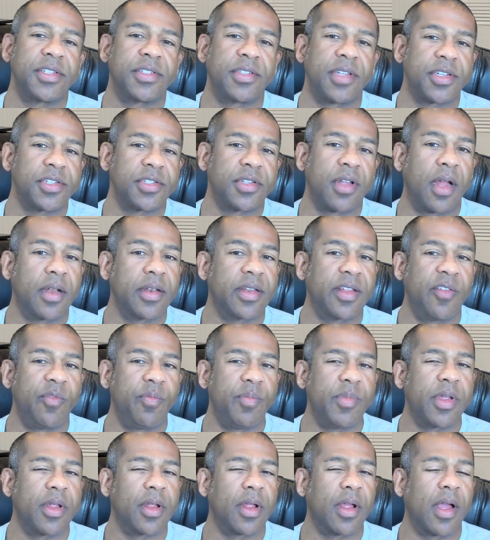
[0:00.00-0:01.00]
does not give
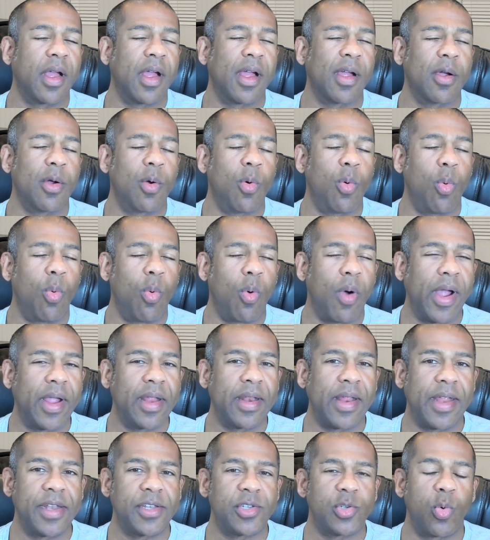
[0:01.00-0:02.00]
me
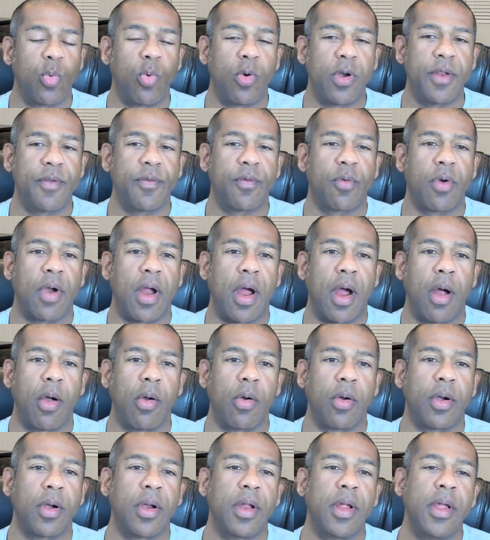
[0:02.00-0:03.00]
quite a
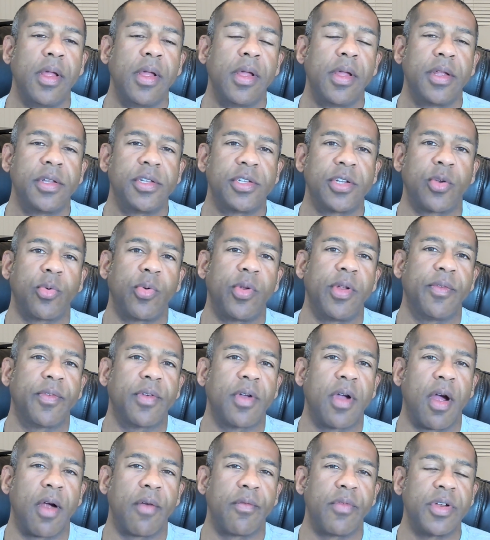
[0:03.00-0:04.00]
24-hour degree of
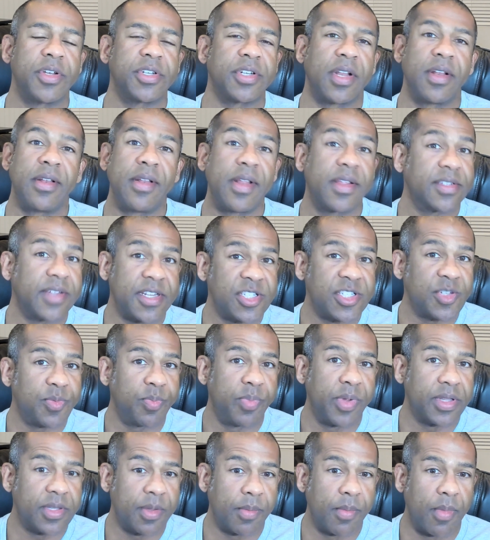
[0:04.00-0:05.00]
coverage unless I
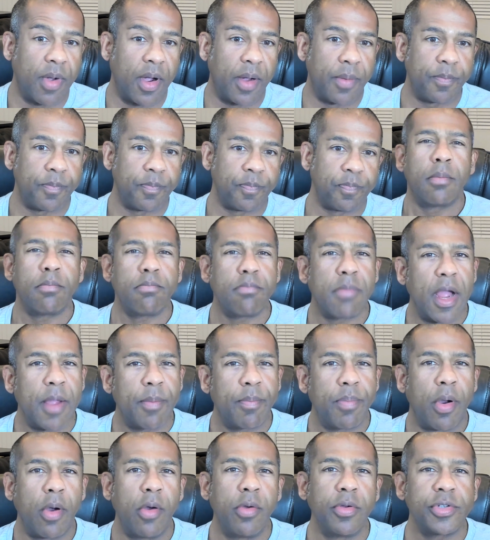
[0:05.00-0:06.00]
split them up. My
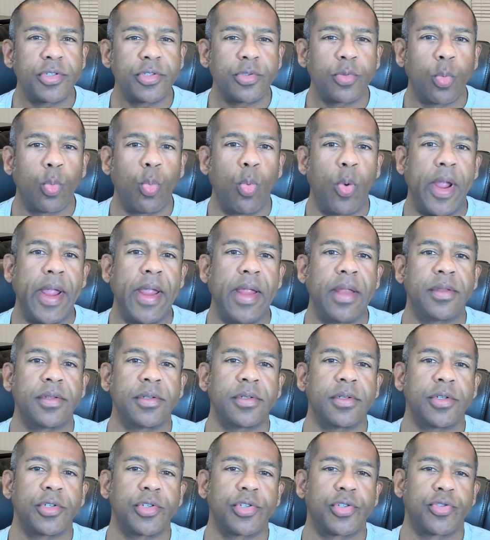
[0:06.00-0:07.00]
post-weight
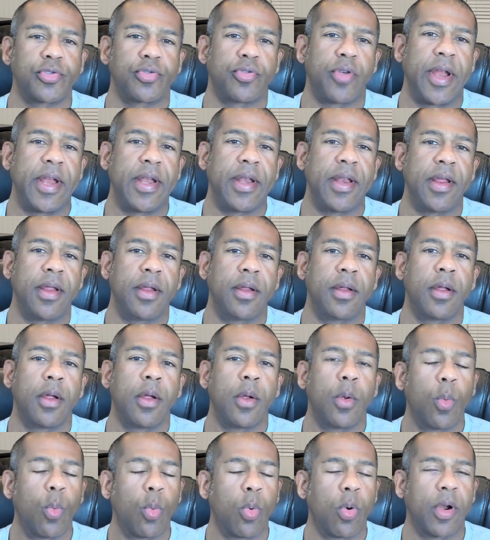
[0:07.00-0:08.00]
training
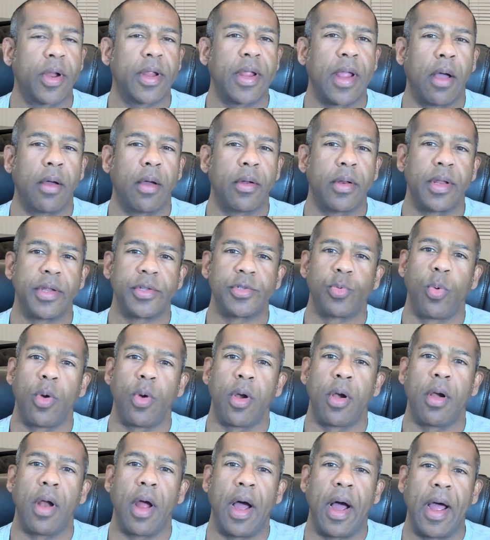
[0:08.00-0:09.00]
workout is
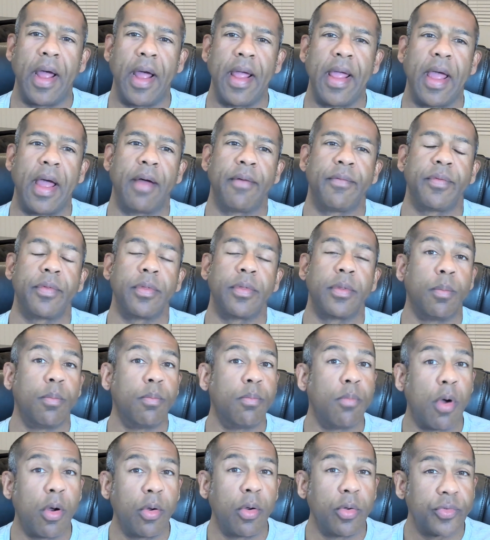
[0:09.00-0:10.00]
where I have the
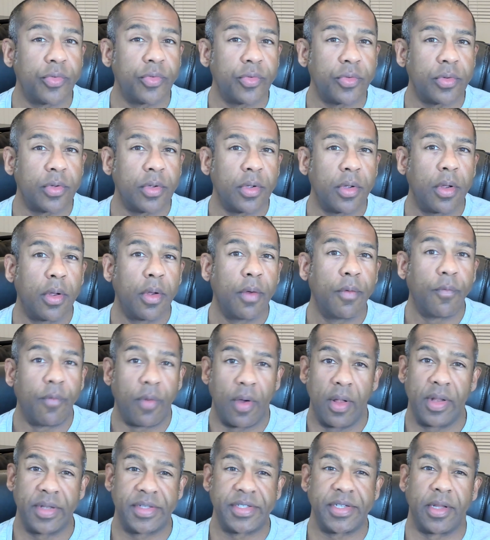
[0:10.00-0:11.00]
most
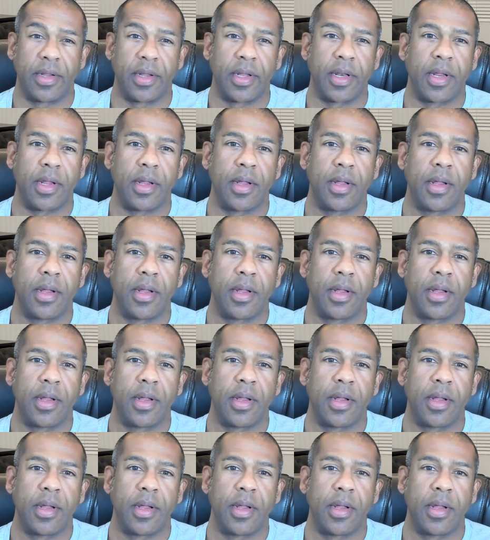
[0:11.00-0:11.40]
volatility.